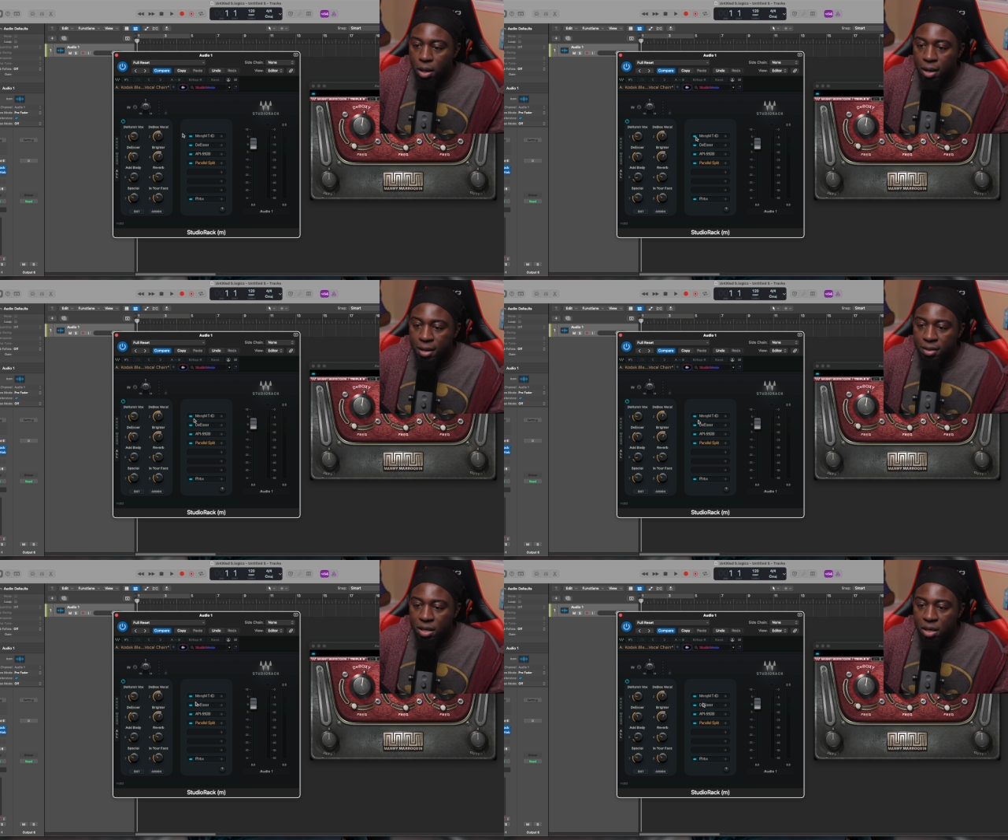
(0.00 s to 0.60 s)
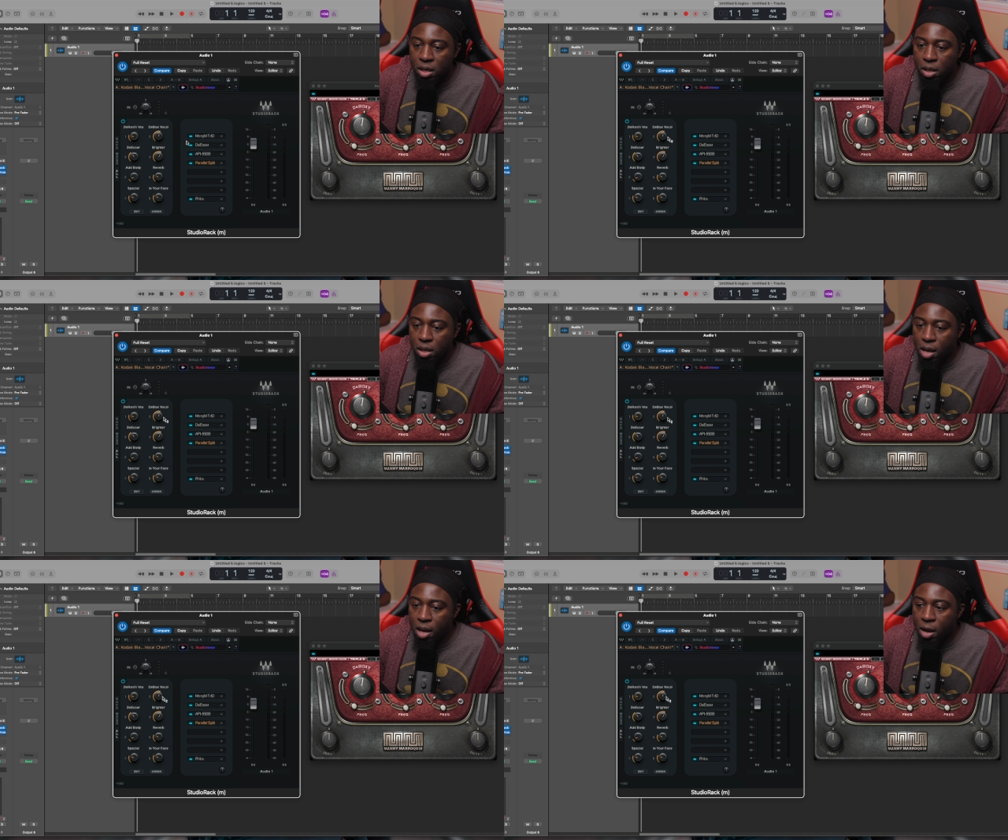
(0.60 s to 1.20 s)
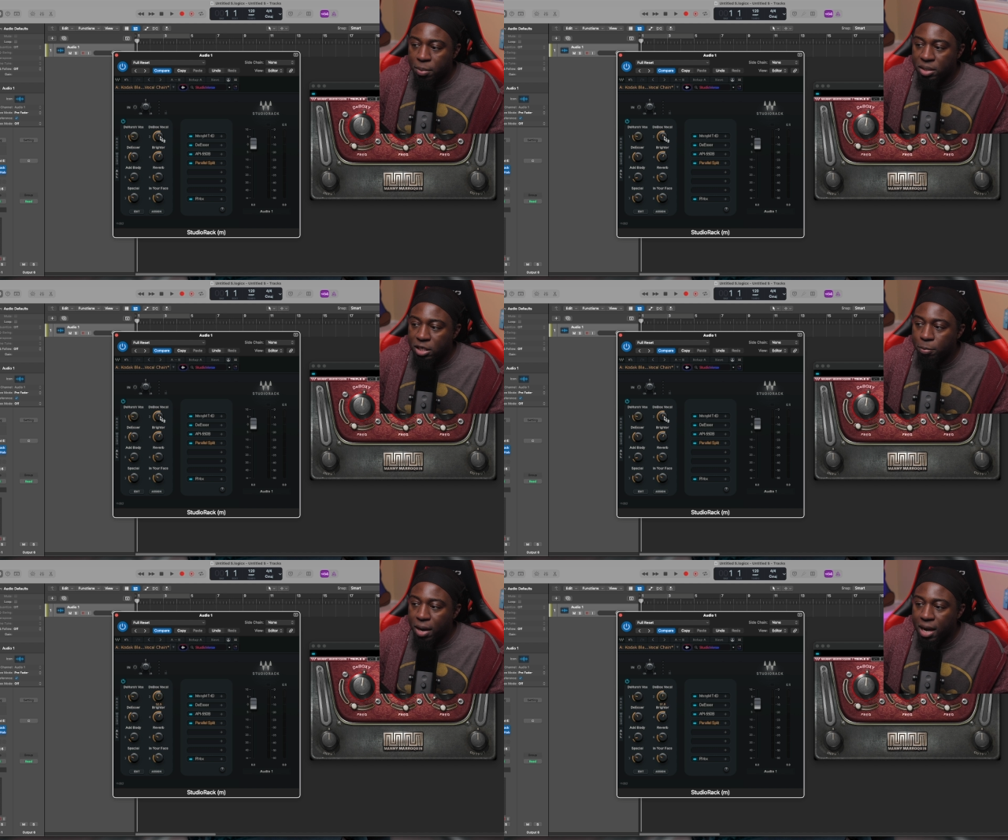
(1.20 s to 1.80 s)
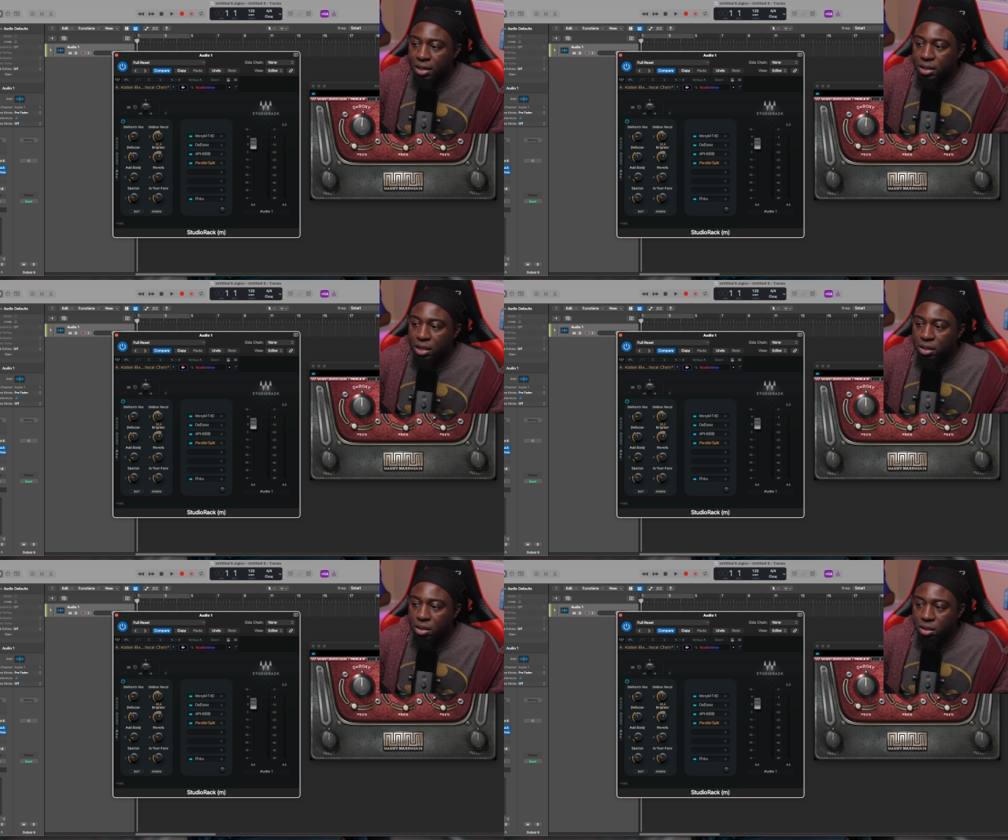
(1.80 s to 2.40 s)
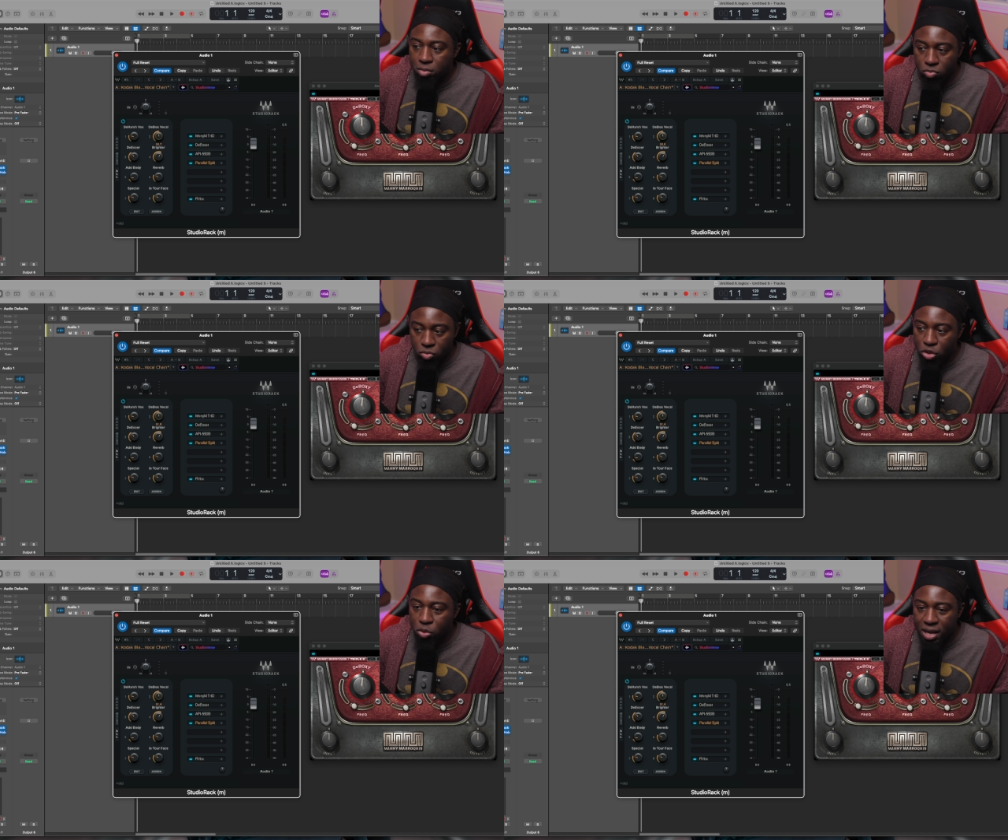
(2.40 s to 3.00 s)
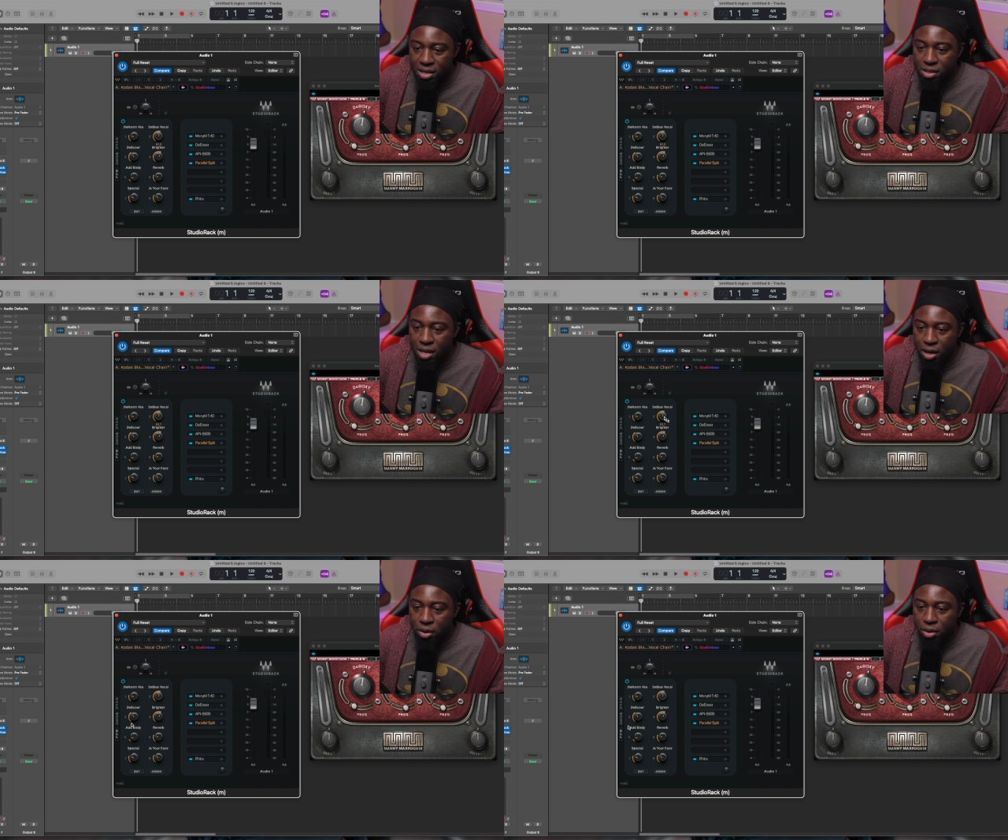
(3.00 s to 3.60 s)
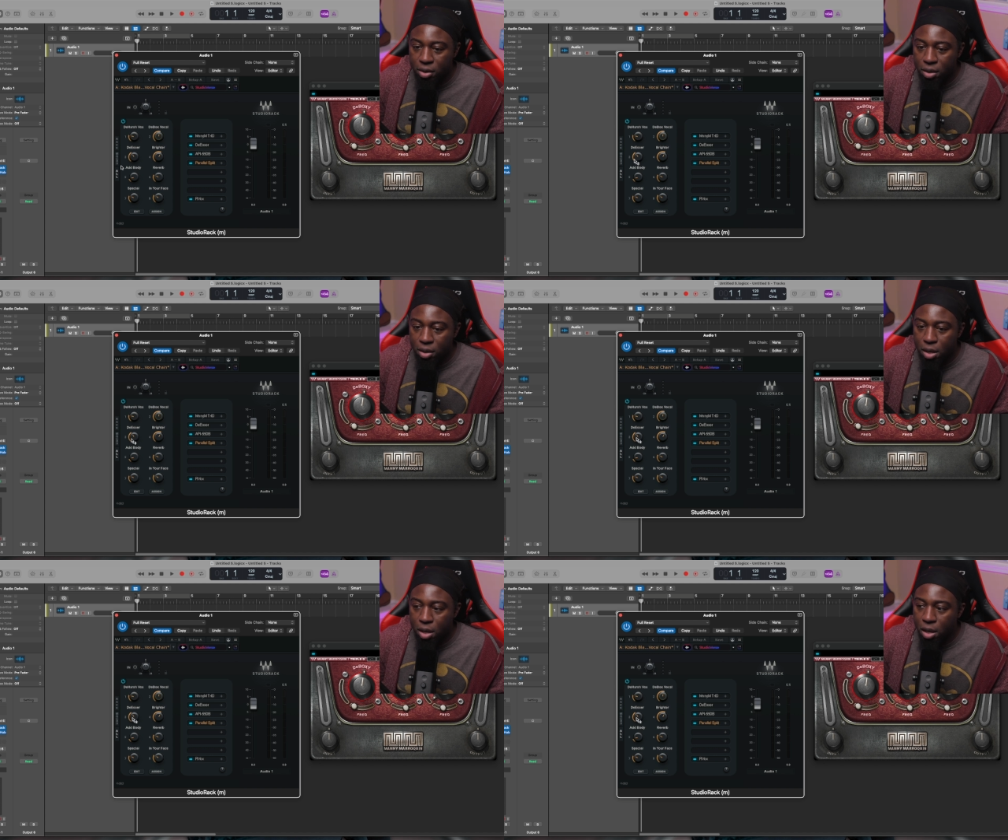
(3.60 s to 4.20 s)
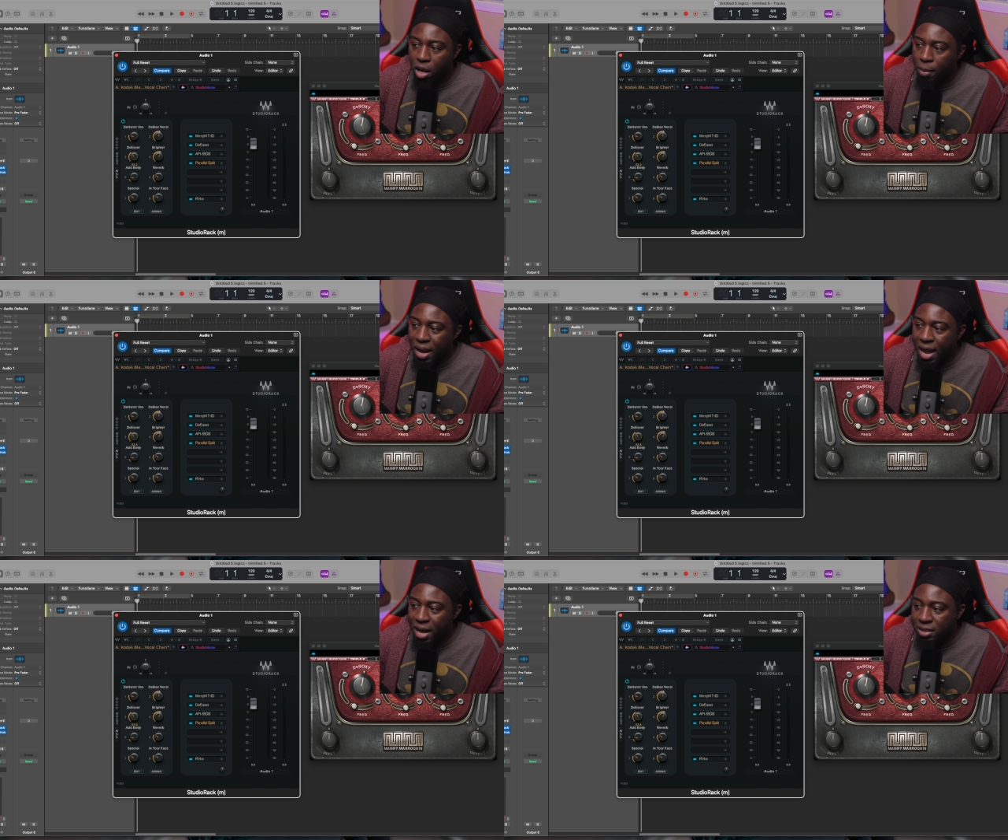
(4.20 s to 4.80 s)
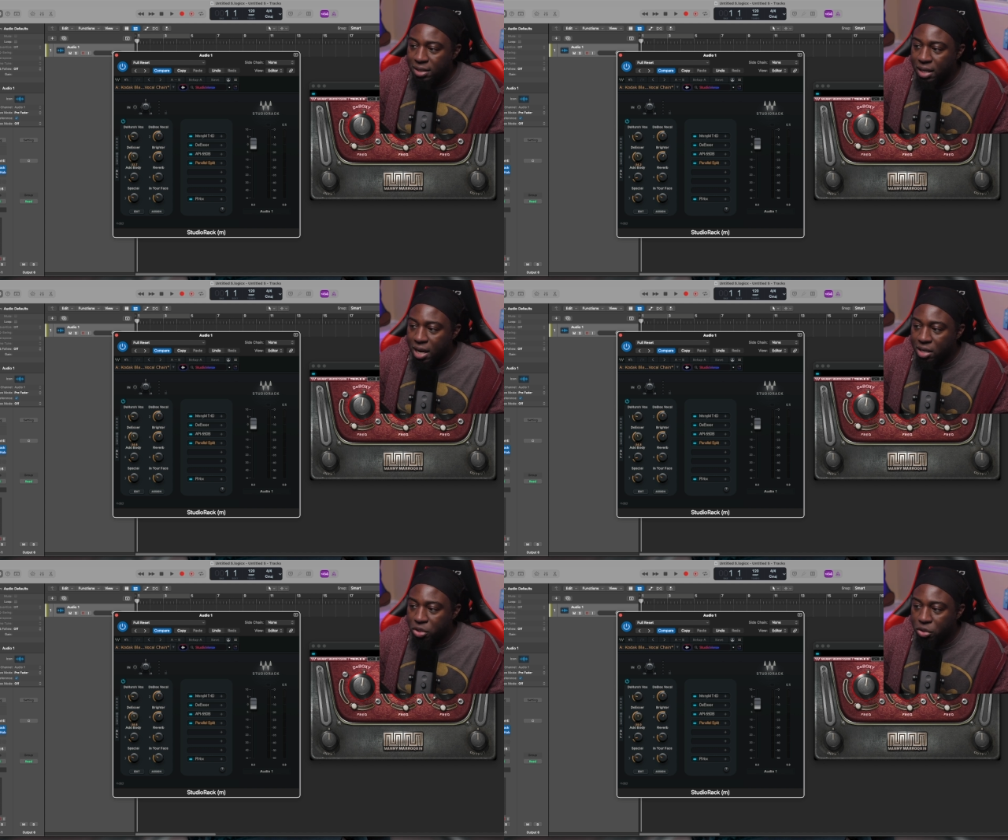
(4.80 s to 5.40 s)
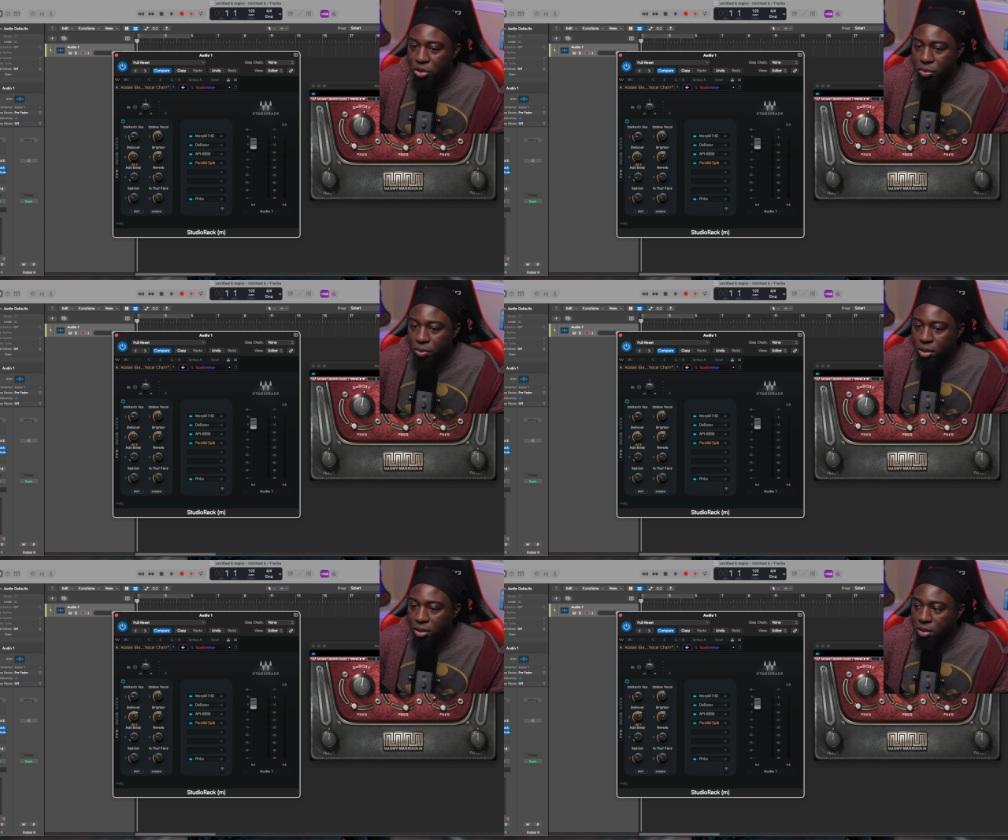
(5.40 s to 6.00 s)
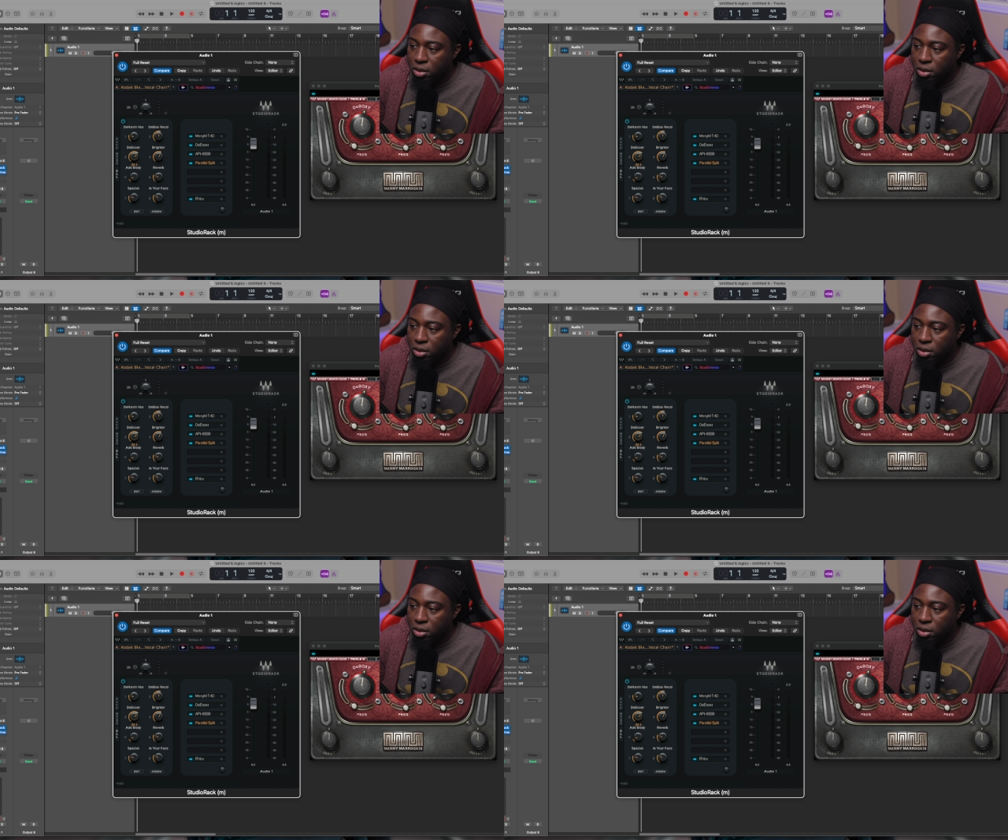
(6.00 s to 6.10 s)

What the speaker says: And then I'm going to debox it. So that's there. I'm going to add a de-esser to it.